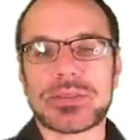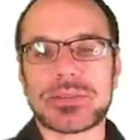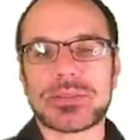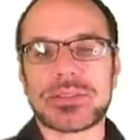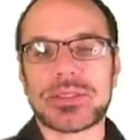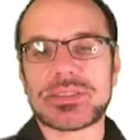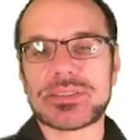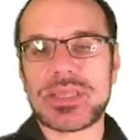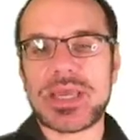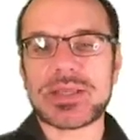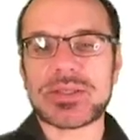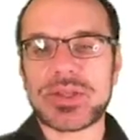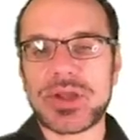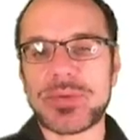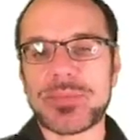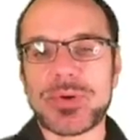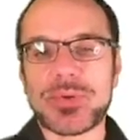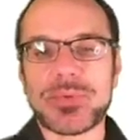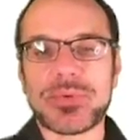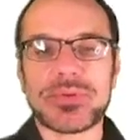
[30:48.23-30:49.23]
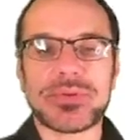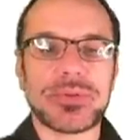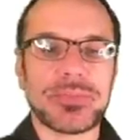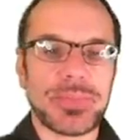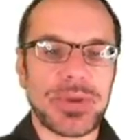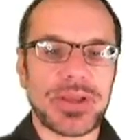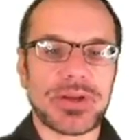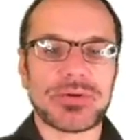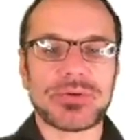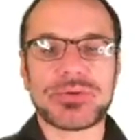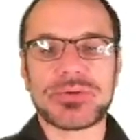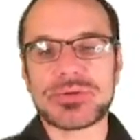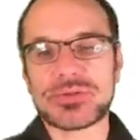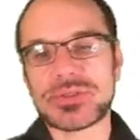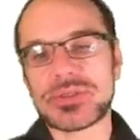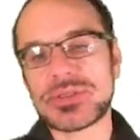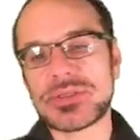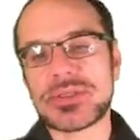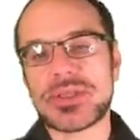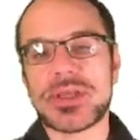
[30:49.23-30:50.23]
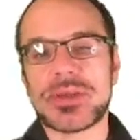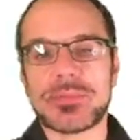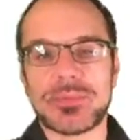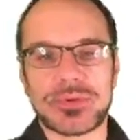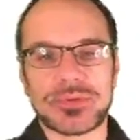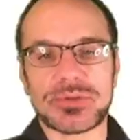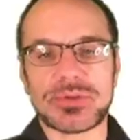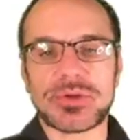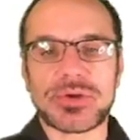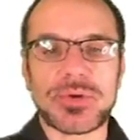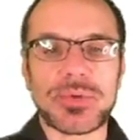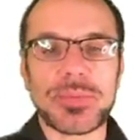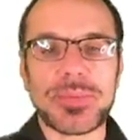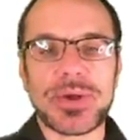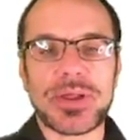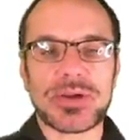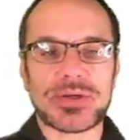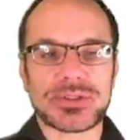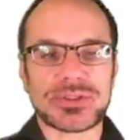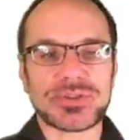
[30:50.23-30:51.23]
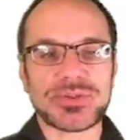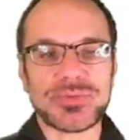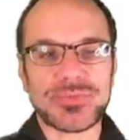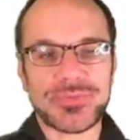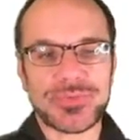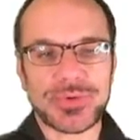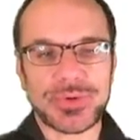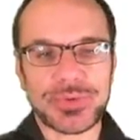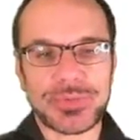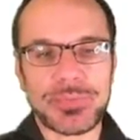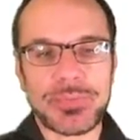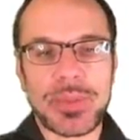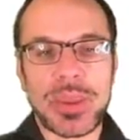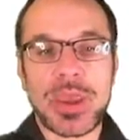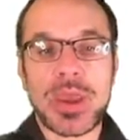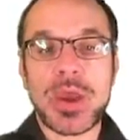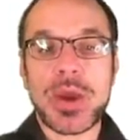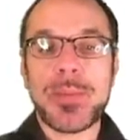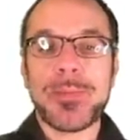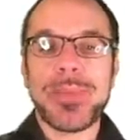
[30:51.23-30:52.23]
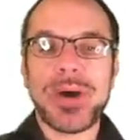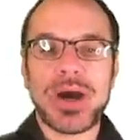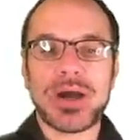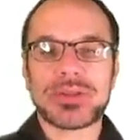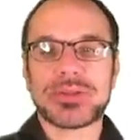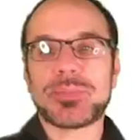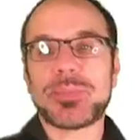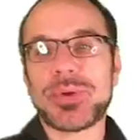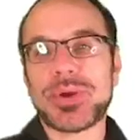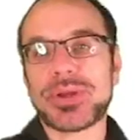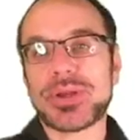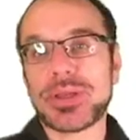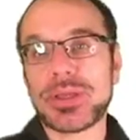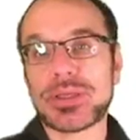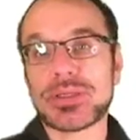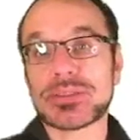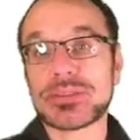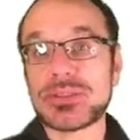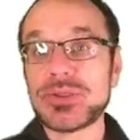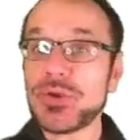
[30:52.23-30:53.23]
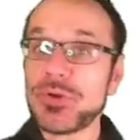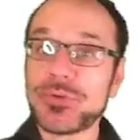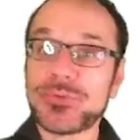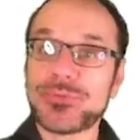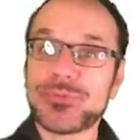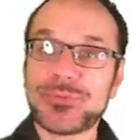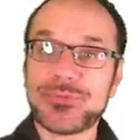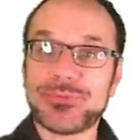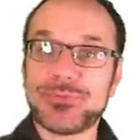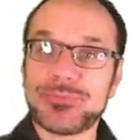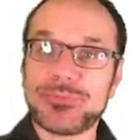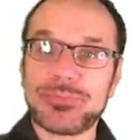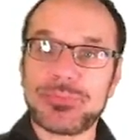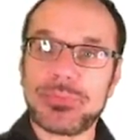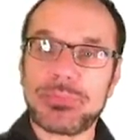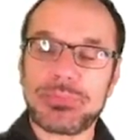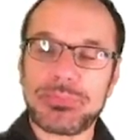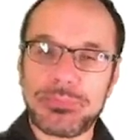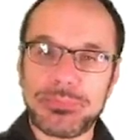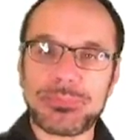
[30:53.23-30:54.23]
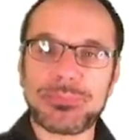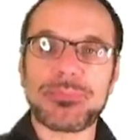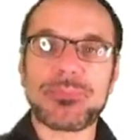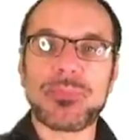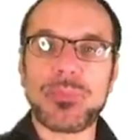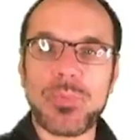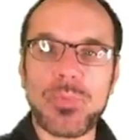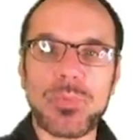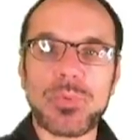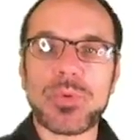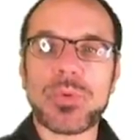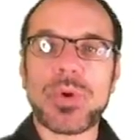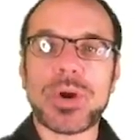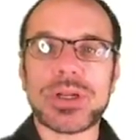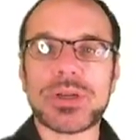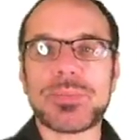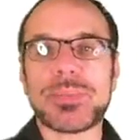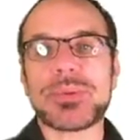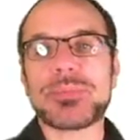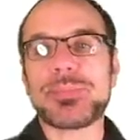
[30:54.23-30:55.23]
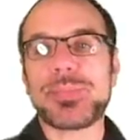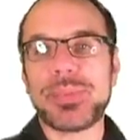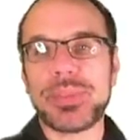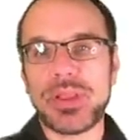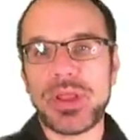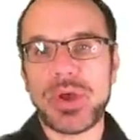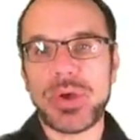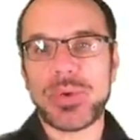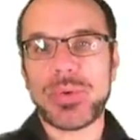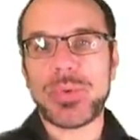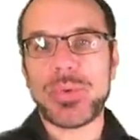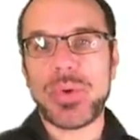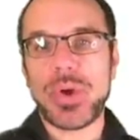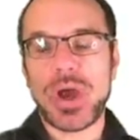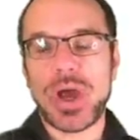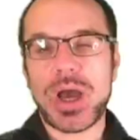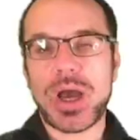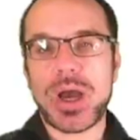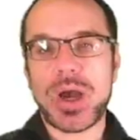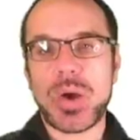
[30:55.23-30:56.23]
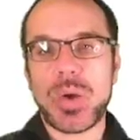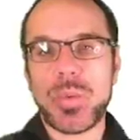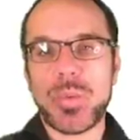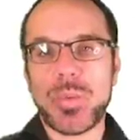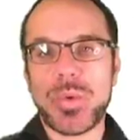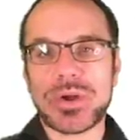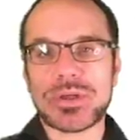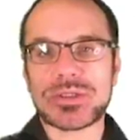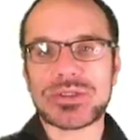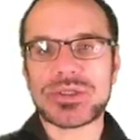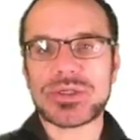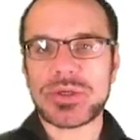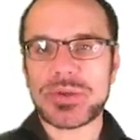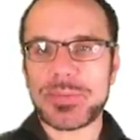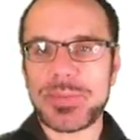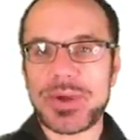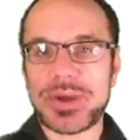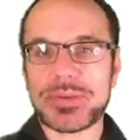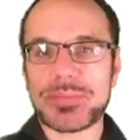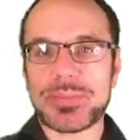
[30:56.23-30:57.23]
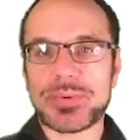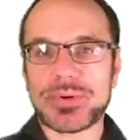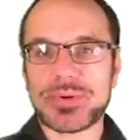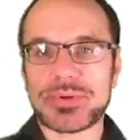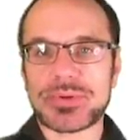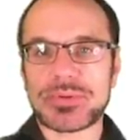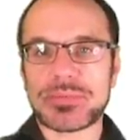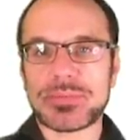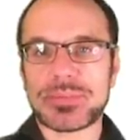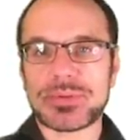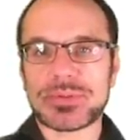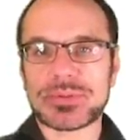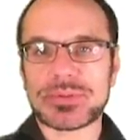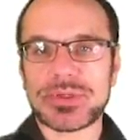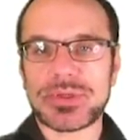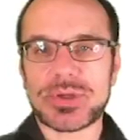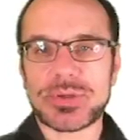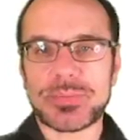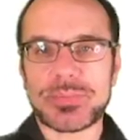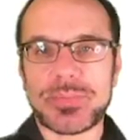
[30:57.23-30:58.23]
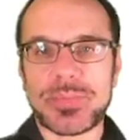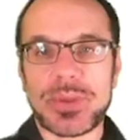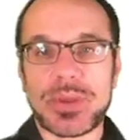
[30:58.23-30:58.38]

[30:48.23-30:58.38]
The exact number will depend on your system, on the compiler, and so forth. But the point is, you're quite a bit below 1 gigabyte per second,